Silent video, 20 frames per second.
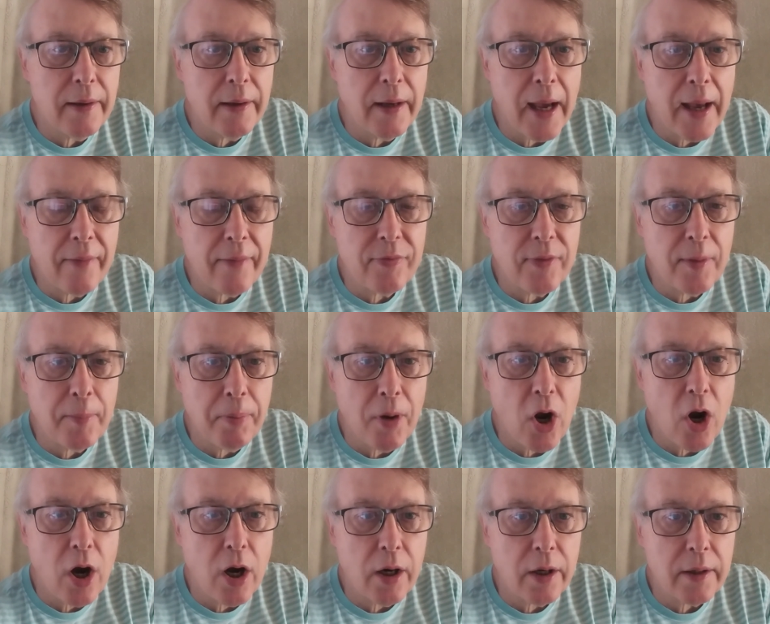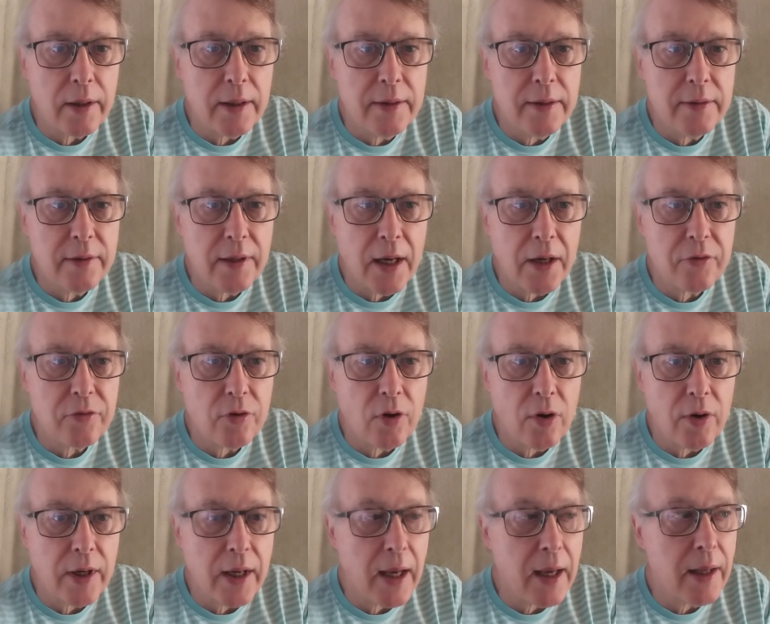at the park in
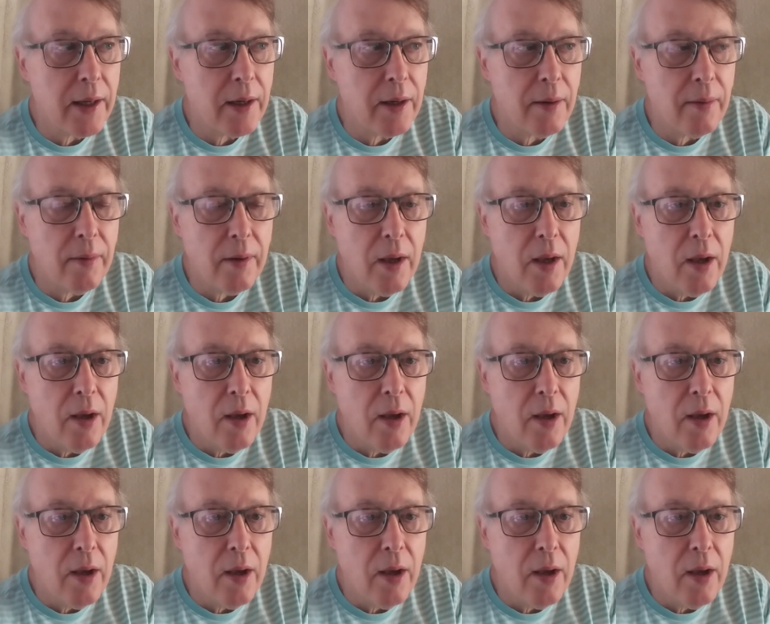Texarkana